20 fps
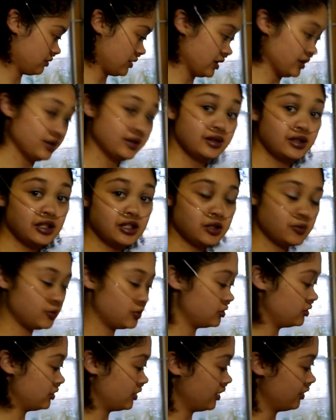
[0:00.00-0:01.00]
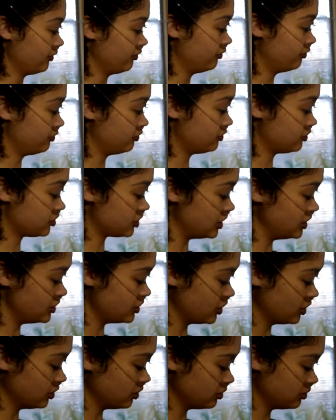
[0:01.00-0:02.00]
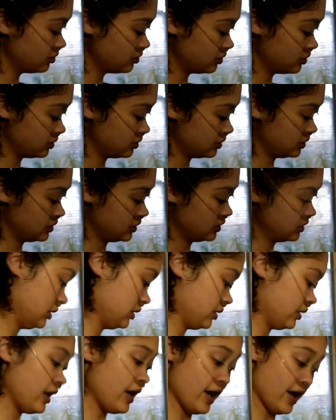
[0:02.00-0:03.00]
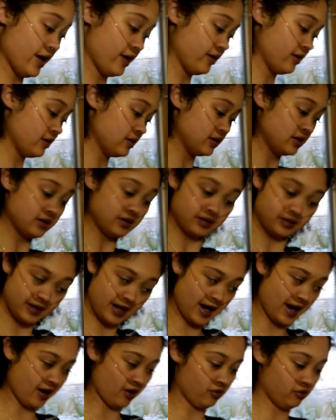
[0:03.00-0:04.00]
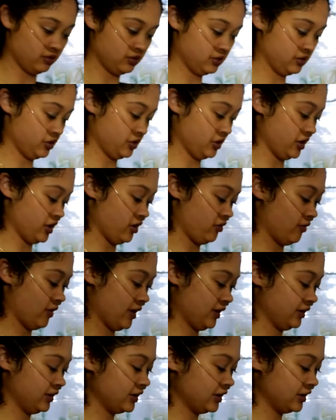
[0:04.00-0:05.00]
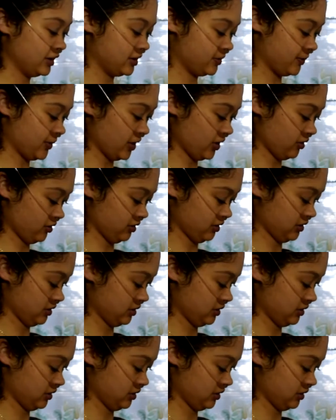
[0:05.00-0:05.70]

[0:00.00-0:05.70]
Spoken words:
1 teaspoon of ginger. Okay. Now, you need 1 teaspoon